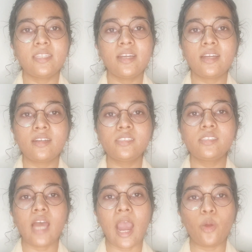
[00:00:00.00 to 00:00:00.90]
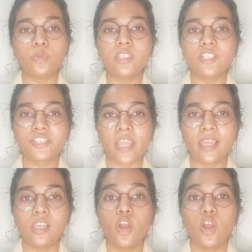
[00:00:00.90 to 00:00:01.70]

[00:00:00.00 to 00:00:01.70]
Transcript: The Earth's outer shell,